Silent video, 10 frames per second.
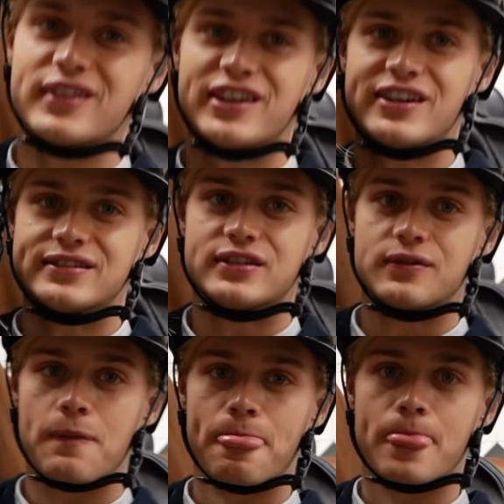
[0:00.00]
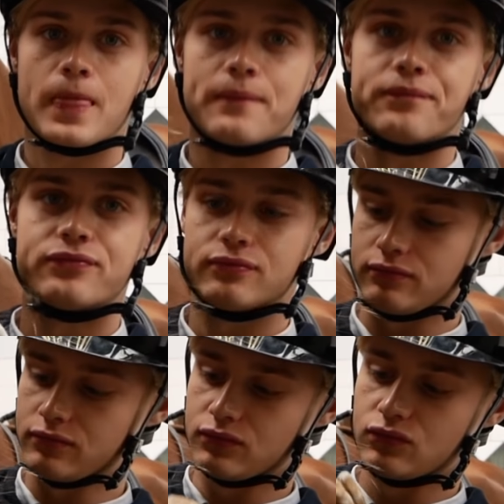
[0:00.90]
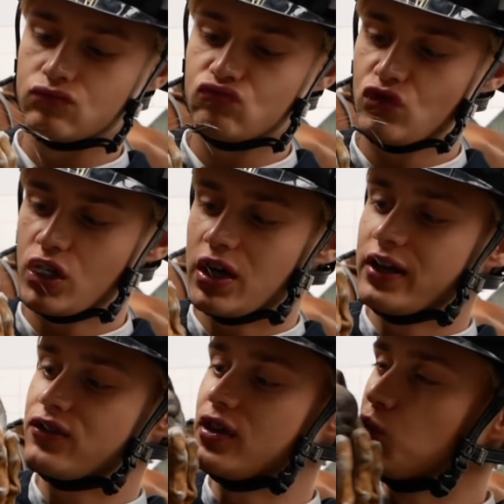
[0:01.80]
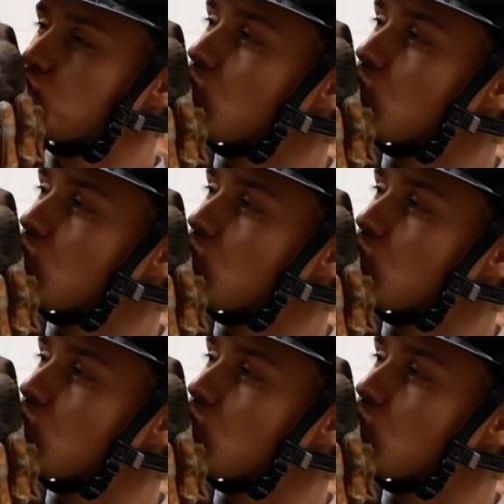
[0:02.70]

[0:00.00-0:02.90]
But I think he's actually gonna do well. I have a feeling. Yeah, let's see.